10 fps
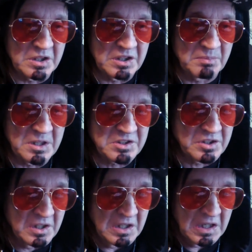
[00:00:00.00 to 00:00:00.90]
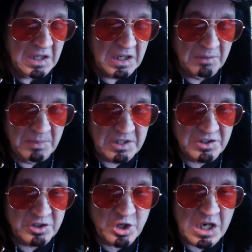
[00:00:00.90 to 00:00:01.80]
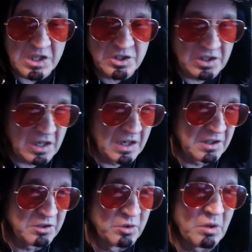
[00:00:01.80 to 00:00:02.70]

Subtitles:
and it makes a change. And you're